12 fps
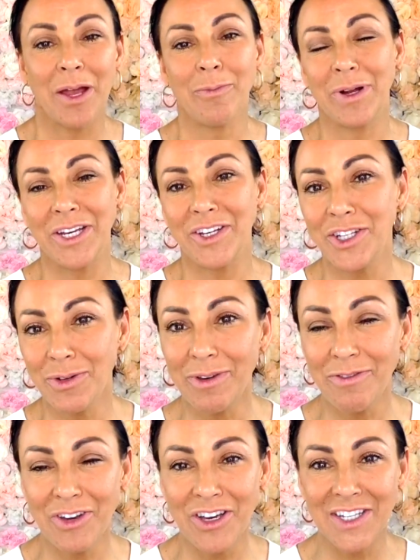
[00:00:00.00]
And when you do
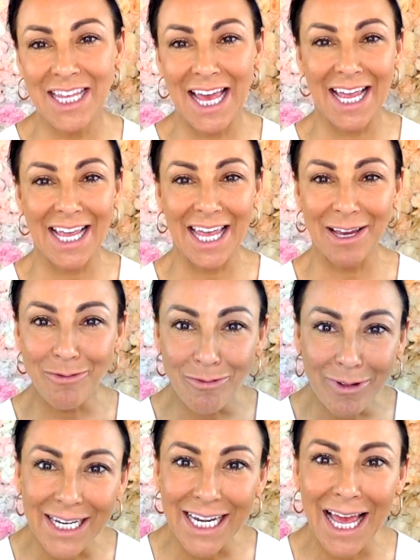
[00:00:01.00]
it first thing, it
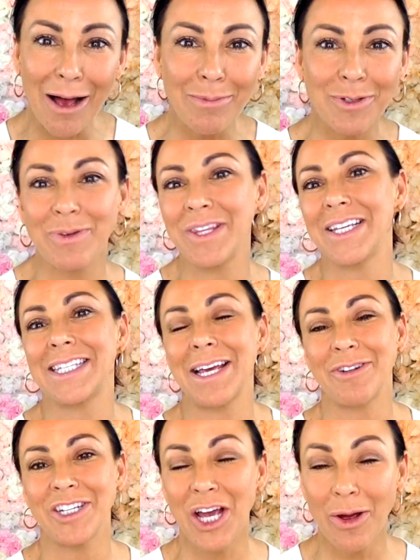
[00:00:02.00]
really helps with your
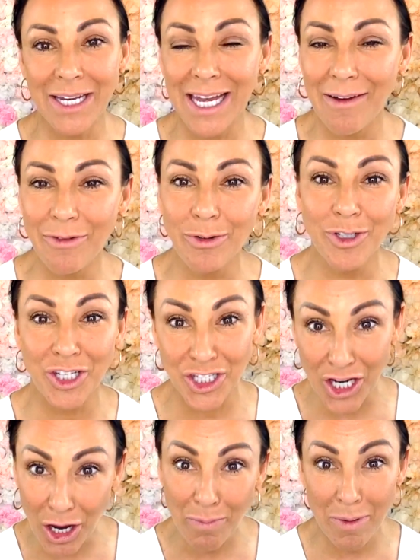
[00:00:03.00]
serotonin levels, your
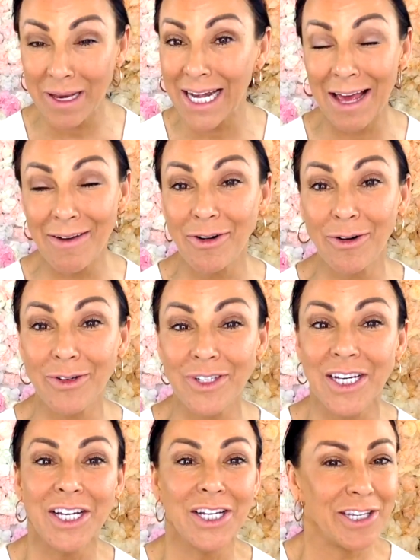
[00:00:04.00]
dopamine levels.
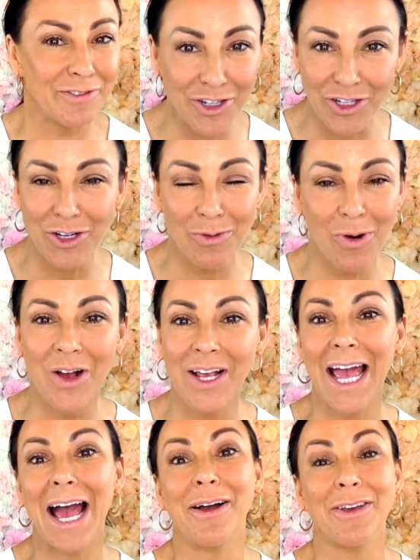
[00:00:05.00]
You've done your
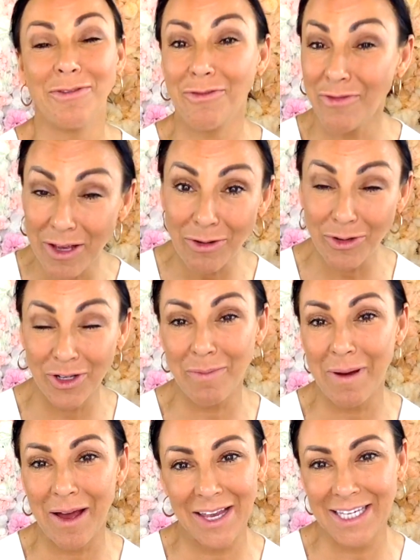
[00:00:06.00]
workout, you feel good
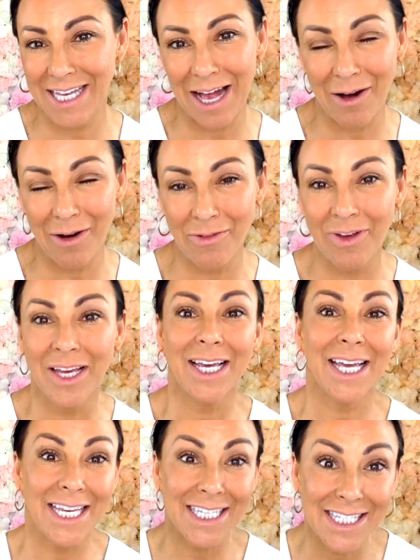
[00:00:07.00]
about yourself,
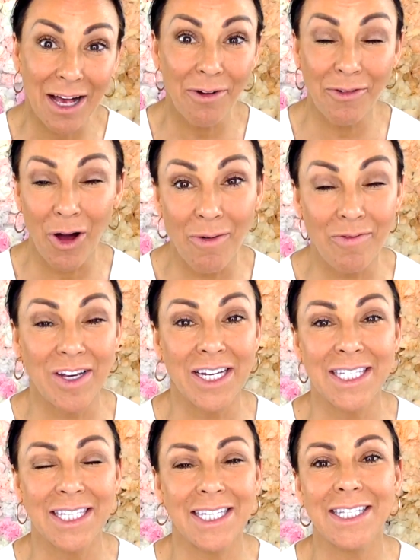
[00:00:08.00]
your self
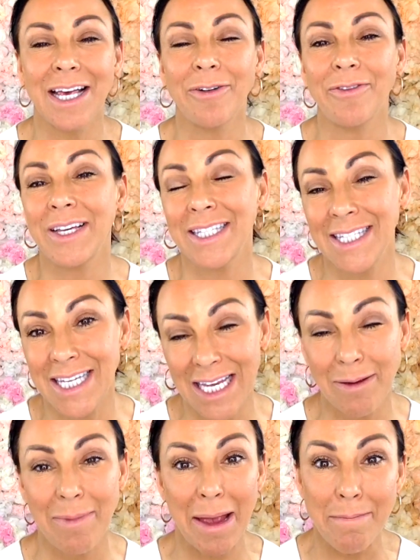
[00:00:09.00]
confidence and self
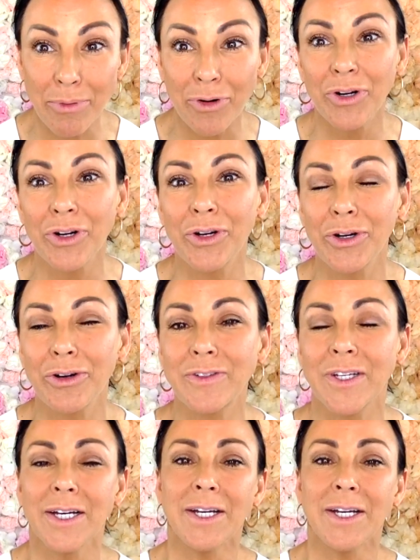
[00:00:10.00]
esteem improves.